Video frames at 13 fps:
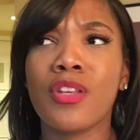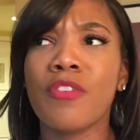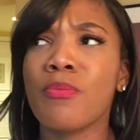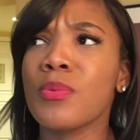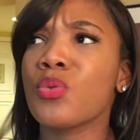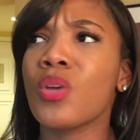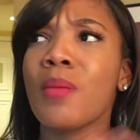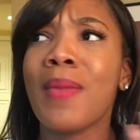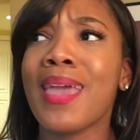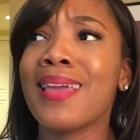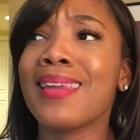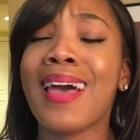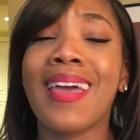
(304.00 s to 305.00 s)
difference between
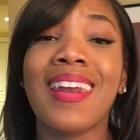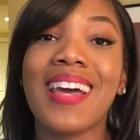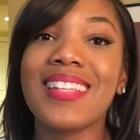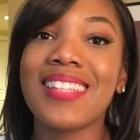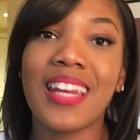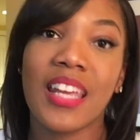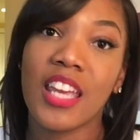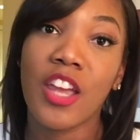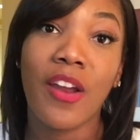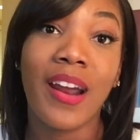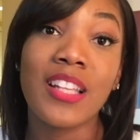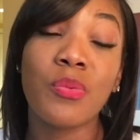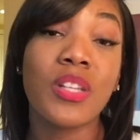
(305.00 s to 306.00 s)
mainline, and honestly I didn't
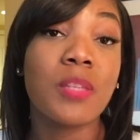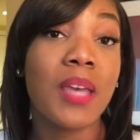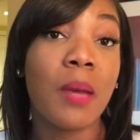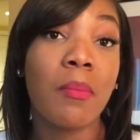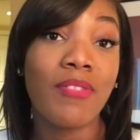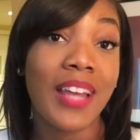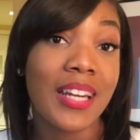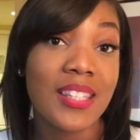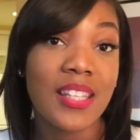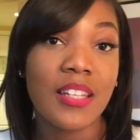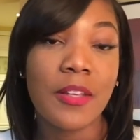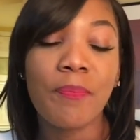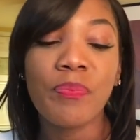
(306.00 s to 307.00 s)
care. I just wanted to become a flight
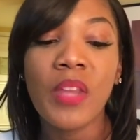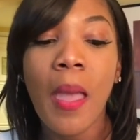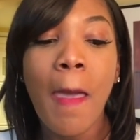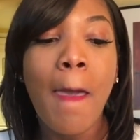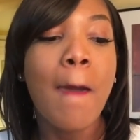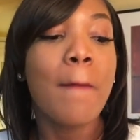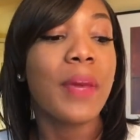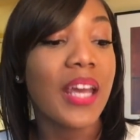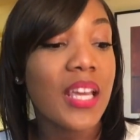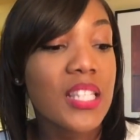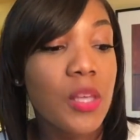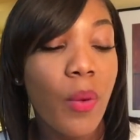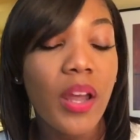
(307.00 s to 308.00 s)
attendant. But I
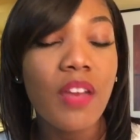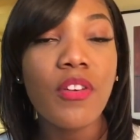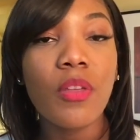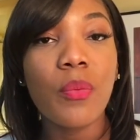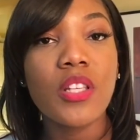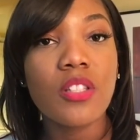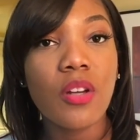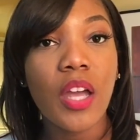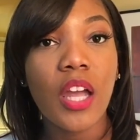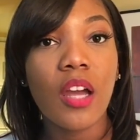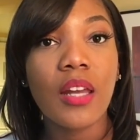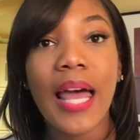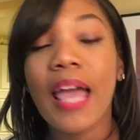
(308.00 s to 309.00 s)
ended up working for the regional
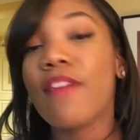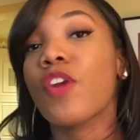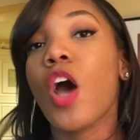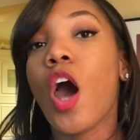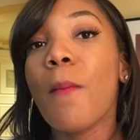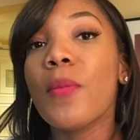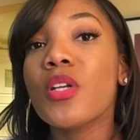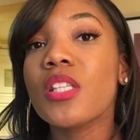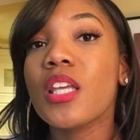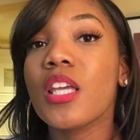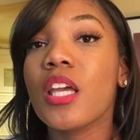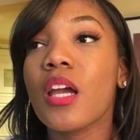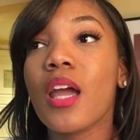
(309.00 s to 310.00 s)
airline for almost a
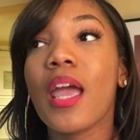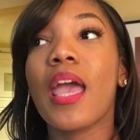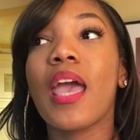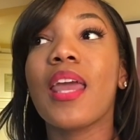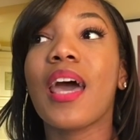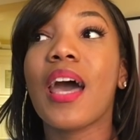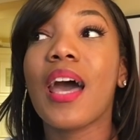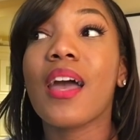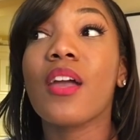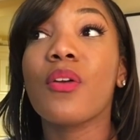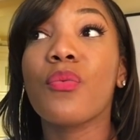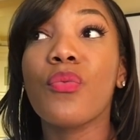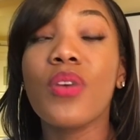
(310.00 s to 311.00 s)
year, and
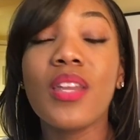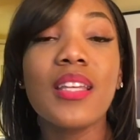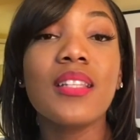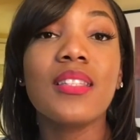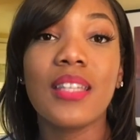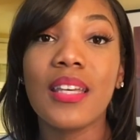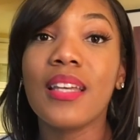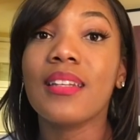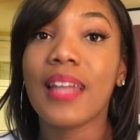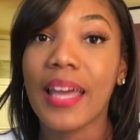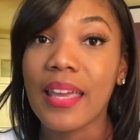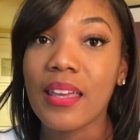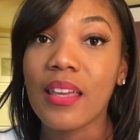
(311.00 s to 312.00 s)
I really did
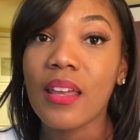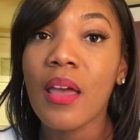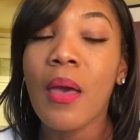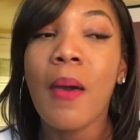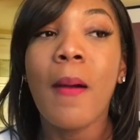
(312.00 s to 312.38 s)
like it.